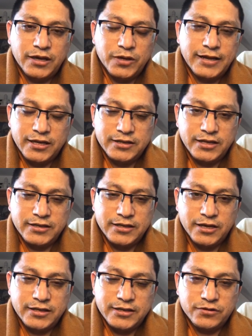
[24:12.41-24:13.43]
I end here
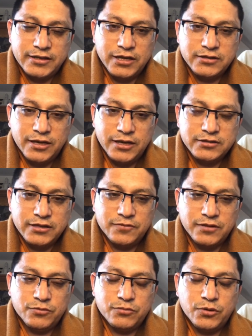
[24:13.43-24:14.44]
for tonight, and in a
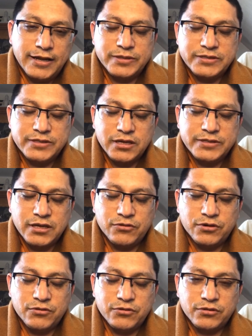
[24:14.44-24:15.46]
few moments' time, we're
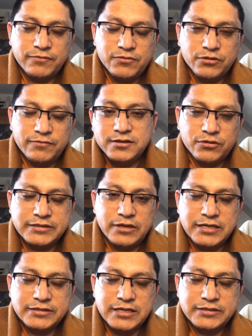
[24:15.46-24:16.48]
going to have evening
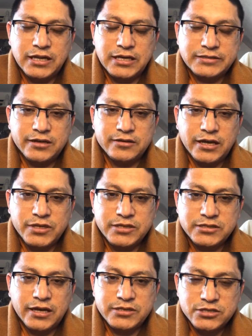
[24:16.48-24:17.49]
chanting and guided
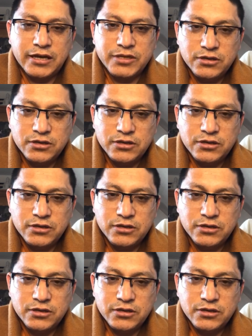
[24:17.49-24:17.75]
meditation.